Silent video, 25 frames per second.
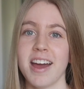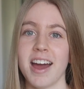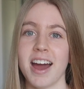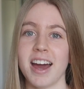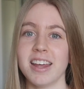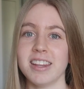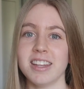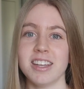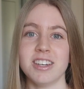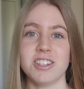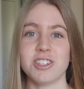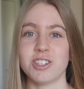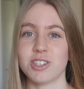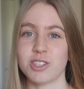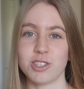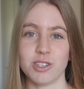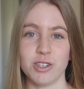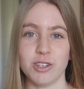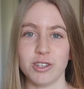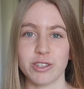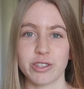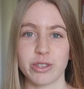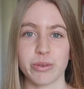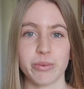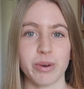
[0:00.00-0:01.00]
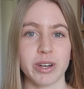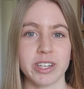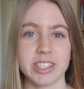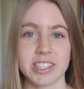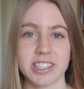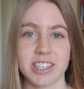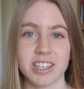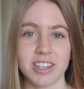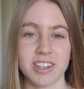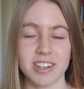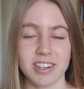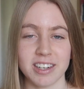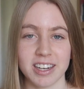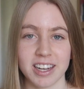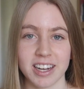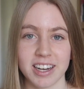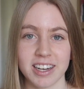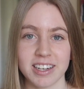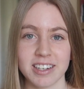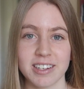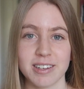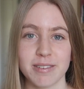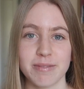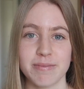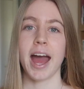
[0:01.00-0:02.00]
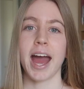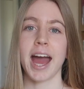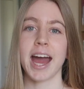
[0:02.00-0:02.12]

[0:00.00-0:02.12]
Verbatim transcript: and then just use the ones that you need.